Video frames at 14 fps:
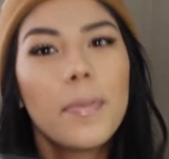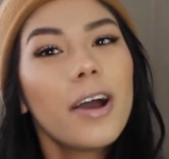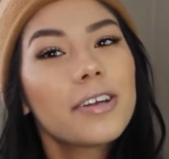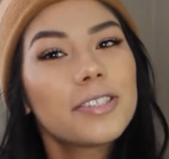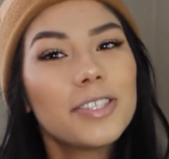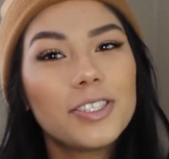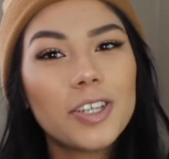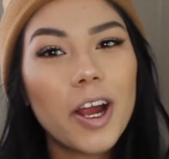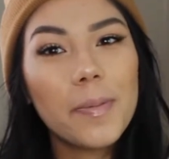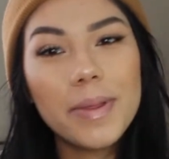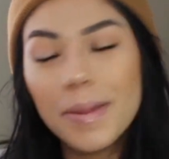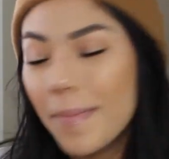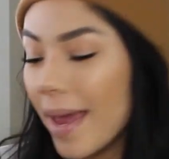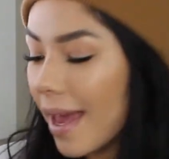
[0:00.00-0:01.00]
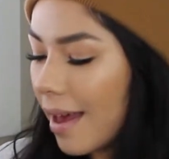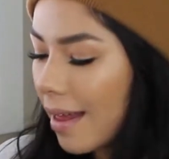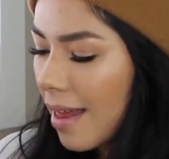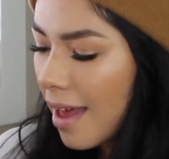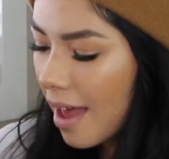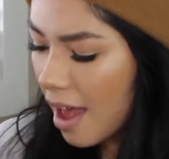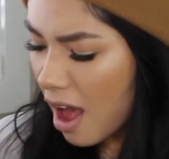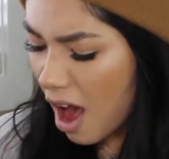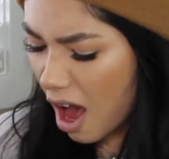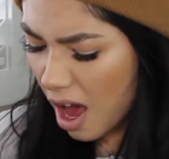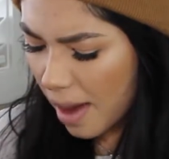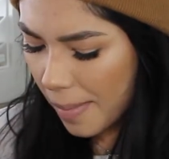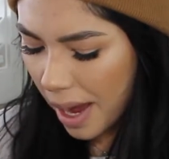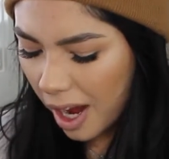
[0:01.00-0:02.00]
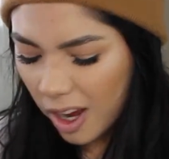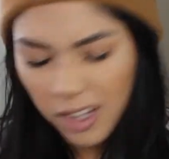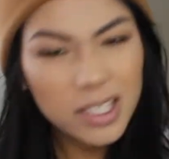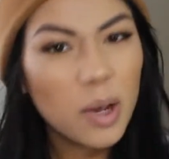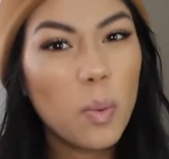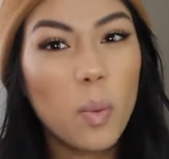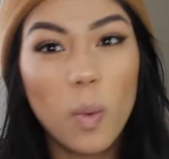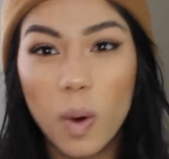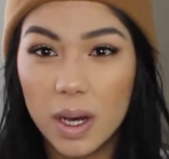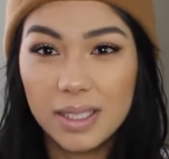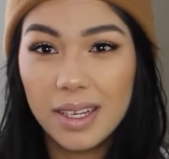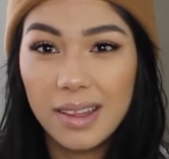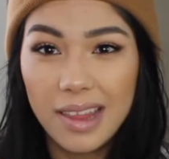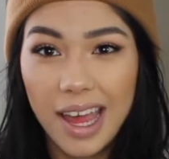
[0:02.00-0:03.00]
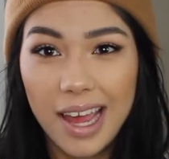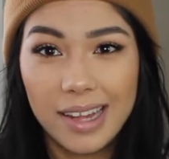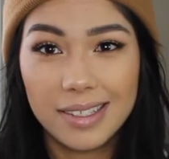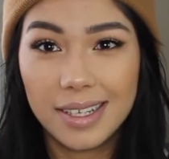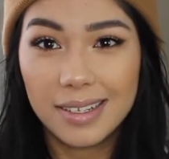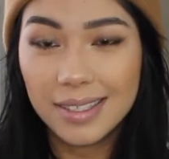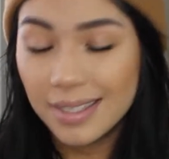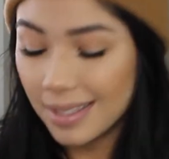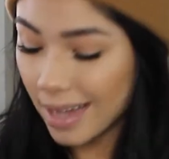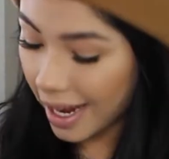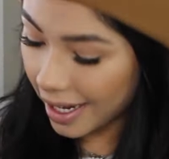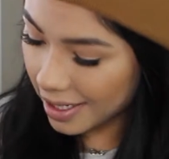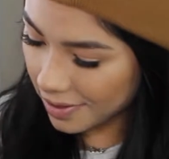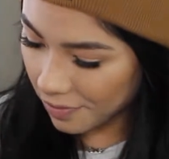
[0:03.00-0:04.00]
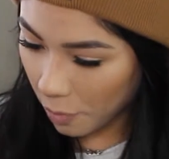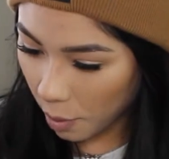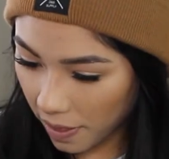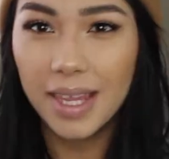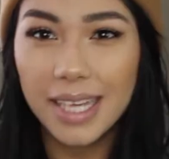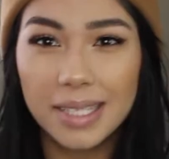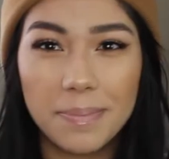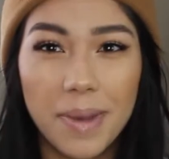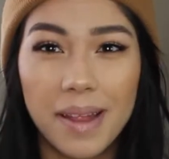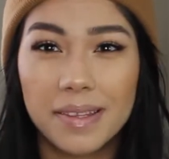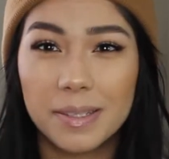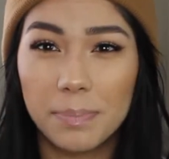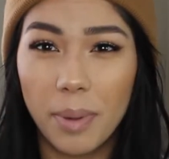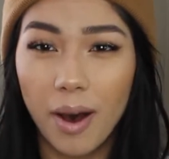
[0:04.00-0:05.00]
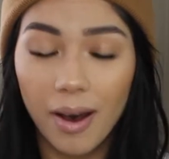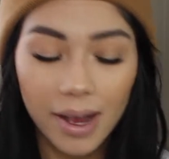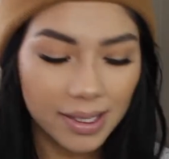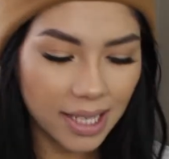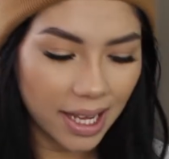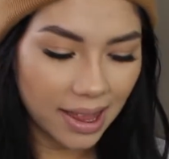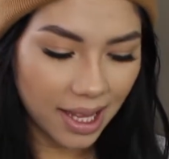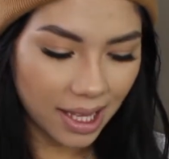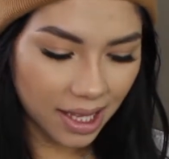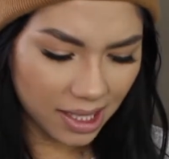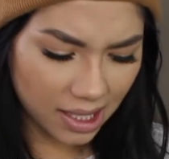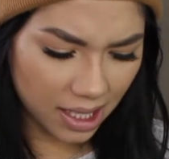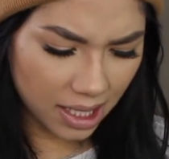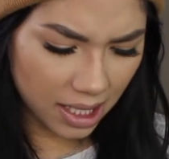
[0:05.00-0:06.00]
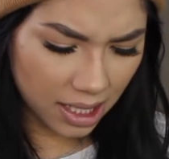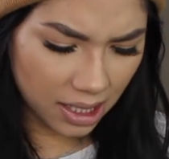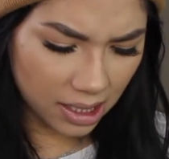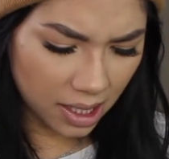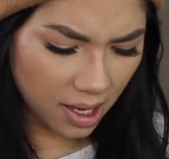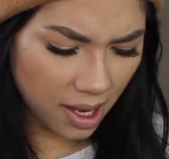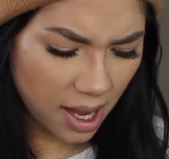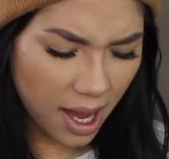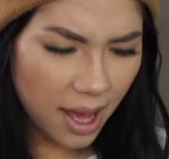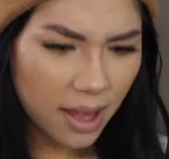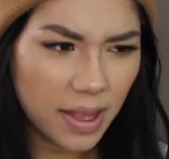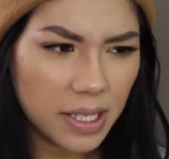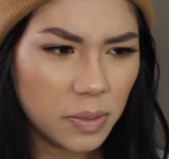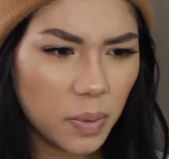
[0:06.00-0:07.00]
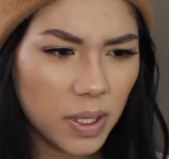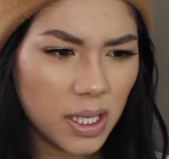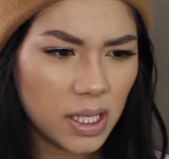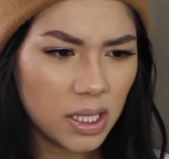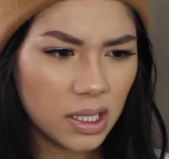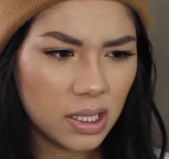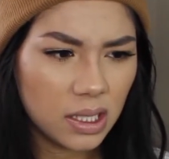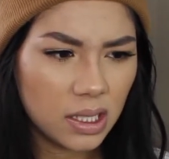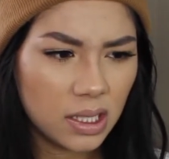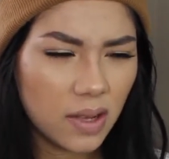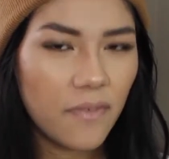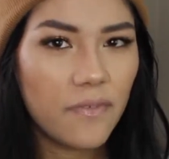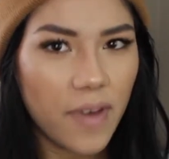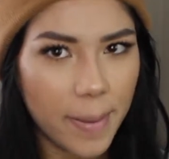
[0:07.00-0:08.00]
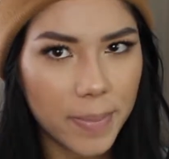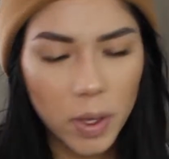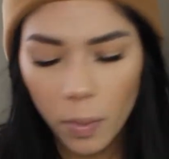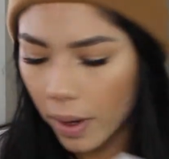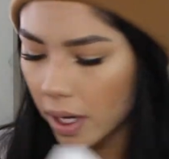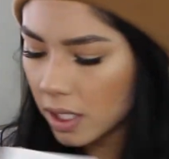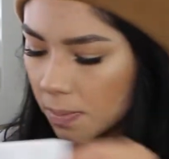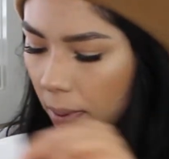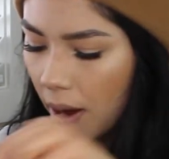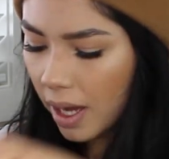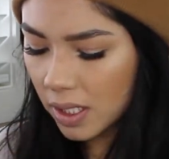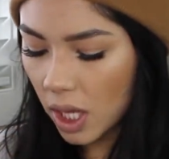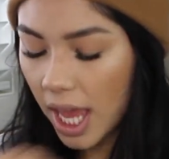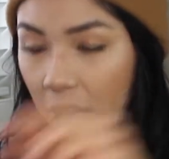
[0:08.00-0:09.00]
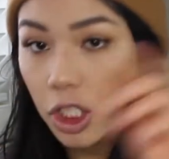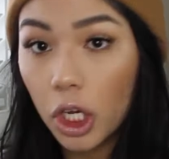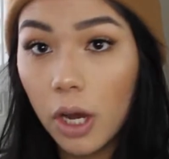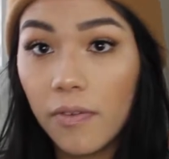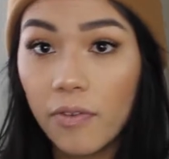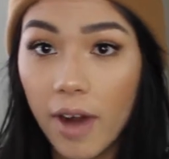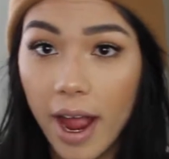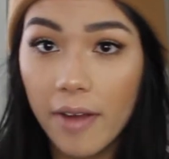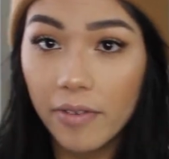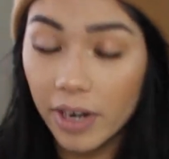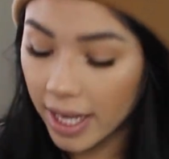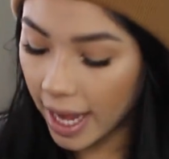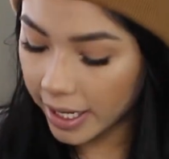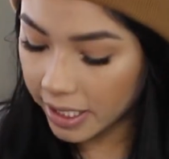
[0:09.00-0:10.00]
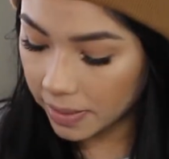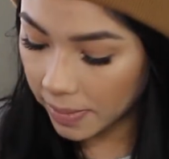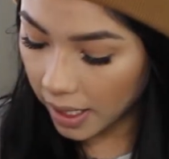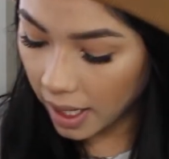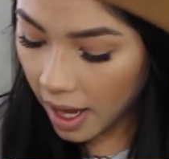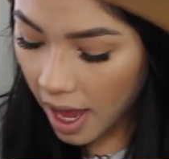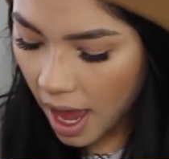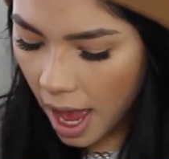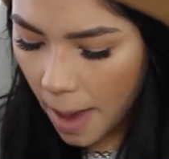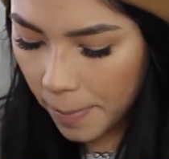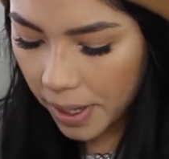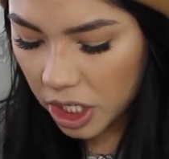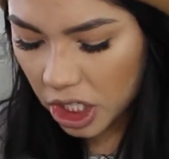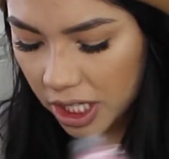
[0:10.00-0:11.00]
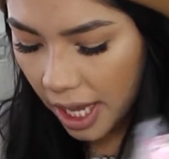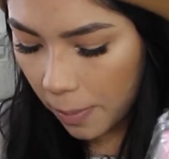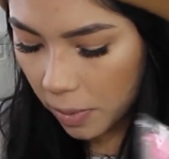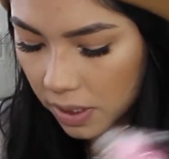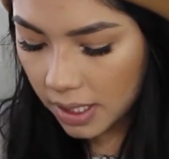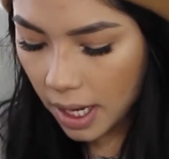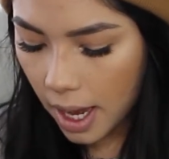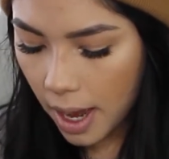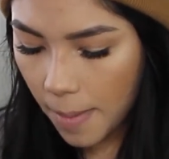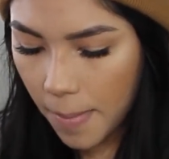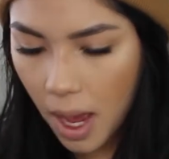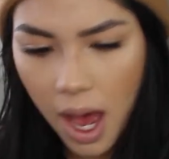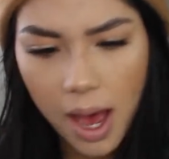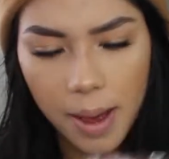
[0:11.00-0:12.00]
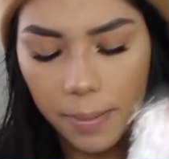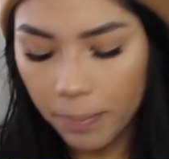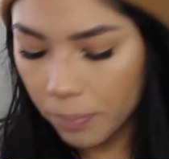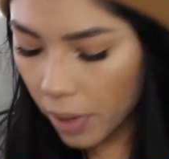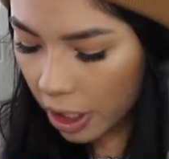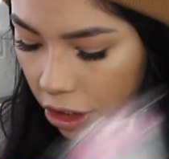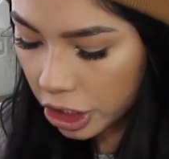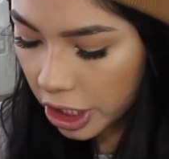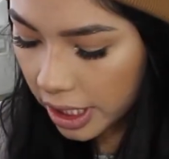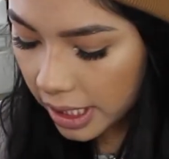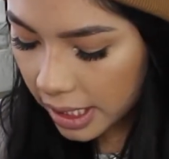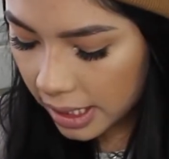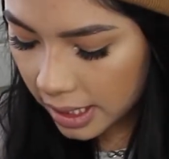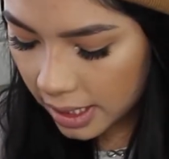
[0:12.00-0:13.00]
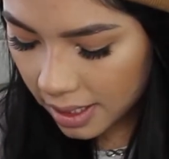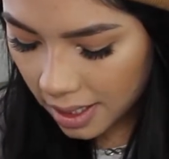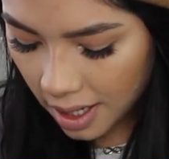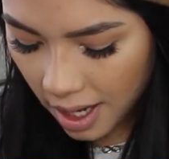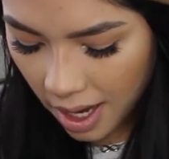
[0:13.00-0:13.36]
BoxyCharm in the mail. I honestly wasn't that psyched for this month's box. I think this was February's box. It took forever to get to me, but it just came with some brushes,